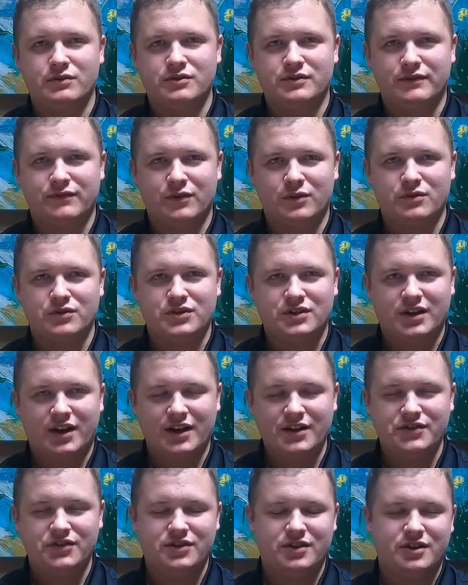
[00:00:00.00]
divorce
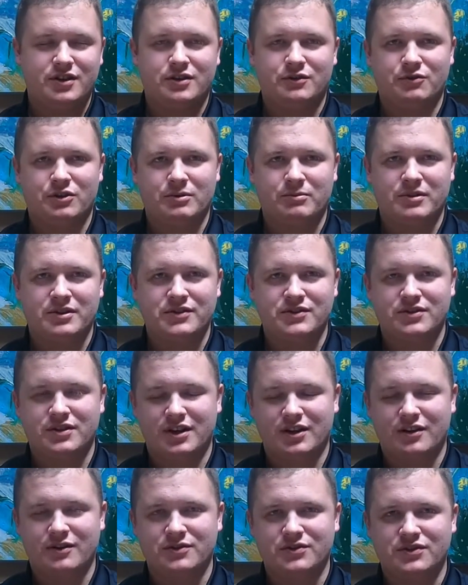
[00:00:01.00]
custody agreements
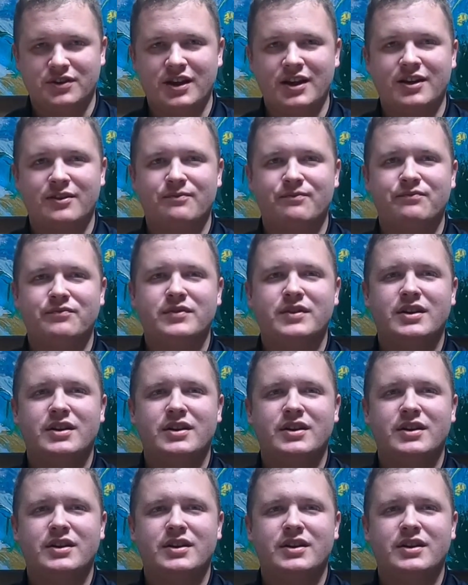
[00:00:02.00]
in our state.